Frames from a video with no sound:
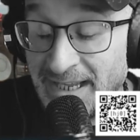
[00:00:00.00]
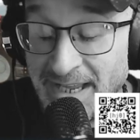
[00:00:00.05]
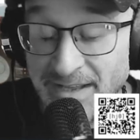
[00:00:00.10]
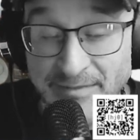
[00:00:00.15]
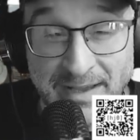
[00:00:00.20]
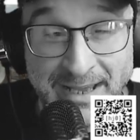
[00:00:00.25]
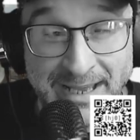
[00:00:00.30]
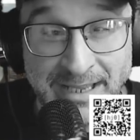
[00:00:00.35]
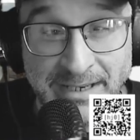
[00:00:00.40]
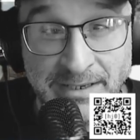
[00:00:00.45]

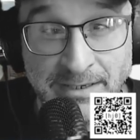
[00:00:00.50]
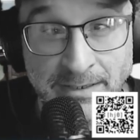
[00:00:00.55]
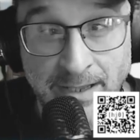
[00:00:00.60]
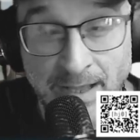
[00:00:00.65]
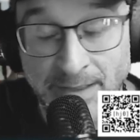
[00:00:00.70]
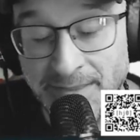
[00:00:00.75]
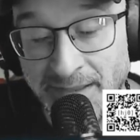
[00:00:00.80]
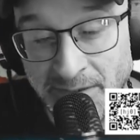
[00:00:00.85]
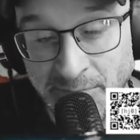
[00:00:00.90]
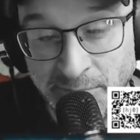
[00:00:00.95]
I've had
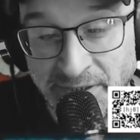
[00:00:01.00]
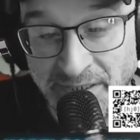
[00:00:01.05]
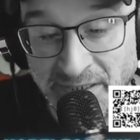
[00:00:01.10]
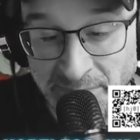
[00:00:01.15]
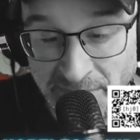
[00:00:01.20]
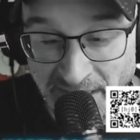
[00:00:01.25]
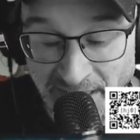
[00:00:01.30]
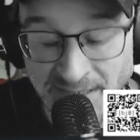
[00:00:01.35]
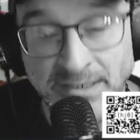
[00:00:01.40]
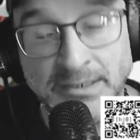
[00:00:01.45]
nothing but
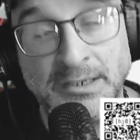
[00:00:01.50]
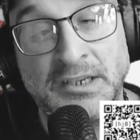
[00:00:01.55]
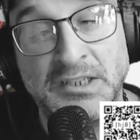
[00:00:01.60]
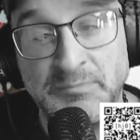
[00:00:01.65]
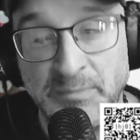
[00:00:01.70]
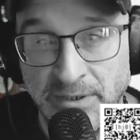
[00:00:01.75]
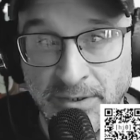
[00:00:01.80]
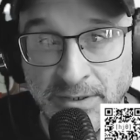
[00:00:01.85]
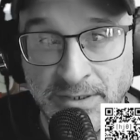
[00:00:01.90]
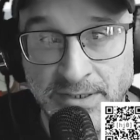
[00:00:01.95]
amazing
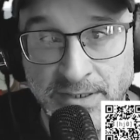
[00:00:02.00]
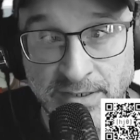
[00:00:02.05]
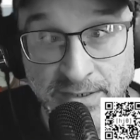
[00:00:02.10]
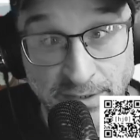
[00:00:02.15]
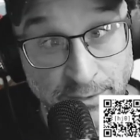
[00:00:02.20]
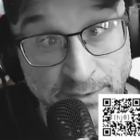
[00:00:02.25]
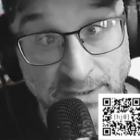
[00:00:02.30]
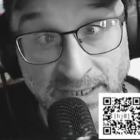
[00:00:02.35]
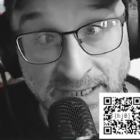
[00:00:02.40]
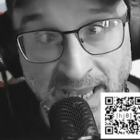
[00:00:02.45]

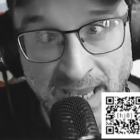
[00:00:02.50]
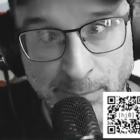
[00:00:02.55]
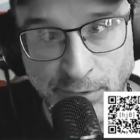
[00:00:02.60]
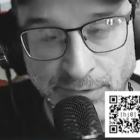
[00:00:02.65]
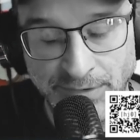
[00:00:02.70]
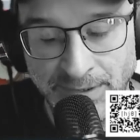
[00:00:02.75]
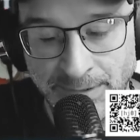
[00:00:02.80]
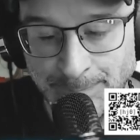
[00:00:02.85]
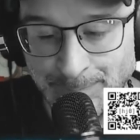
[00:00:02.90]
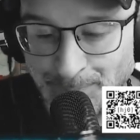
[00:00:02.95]
experiences using
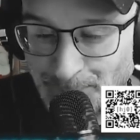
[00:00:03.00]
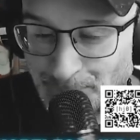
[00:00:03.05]
Ableton.